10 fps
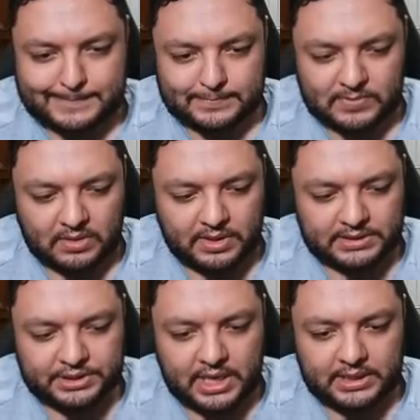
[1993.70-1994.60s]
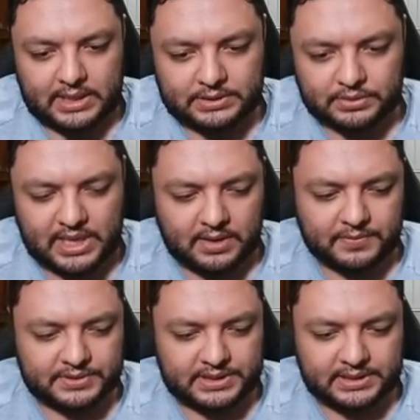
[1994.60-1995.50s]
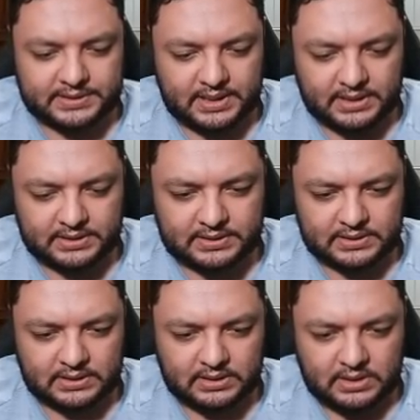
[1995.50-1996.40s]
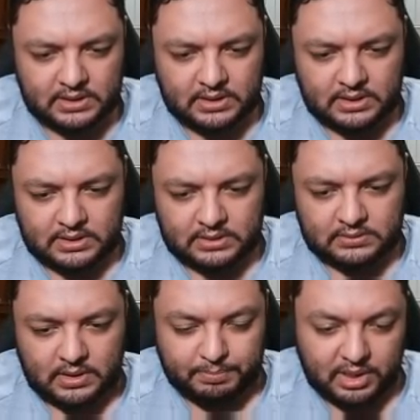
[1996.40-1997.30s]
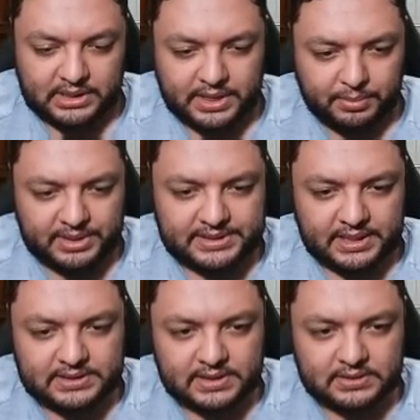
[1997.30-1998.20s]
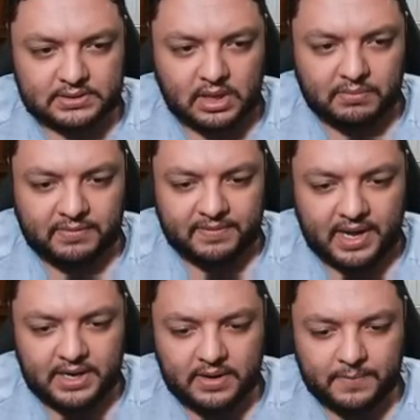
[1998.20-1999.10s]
I'm gonna try to attack for six six. Probably three sixes is gonna be fine.